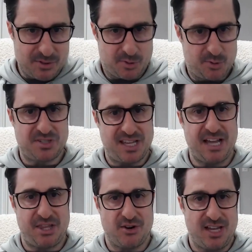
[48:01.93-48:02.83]
So as soon as they
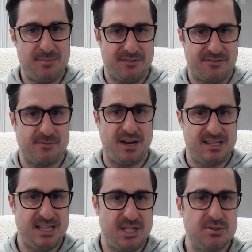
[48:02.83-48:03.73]
get their email from
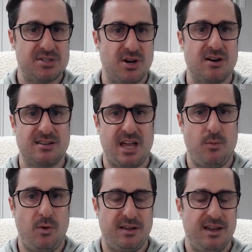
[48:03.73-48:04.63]
IT, you start in day
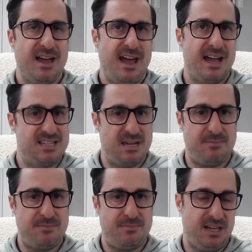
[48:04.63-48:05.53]
one. And
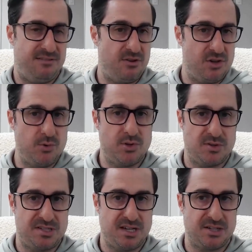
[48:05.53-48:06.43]
typically, if you're new into
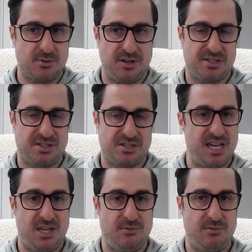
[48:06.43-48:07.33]
a sales role, it's going to
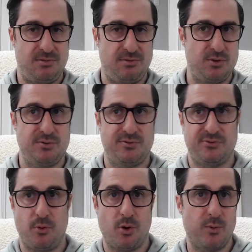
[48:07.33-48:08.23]
take you
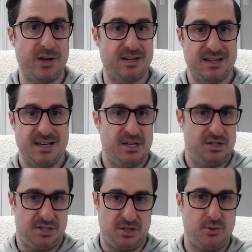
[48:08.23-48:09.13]
2-4 weeks
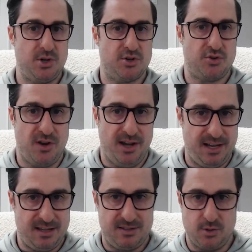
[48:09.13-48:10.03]
just to do your
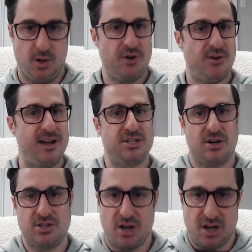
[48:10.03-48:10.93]
training, do all your
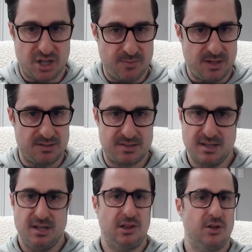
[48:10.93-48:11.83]
HR
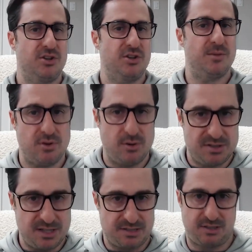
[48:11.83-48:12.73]
documents, learn the
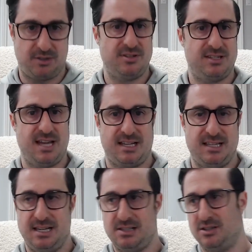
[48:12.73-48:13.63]
processes, learn the
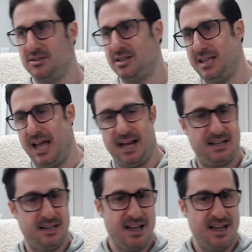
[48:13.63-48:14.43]
techniques, learn the tech.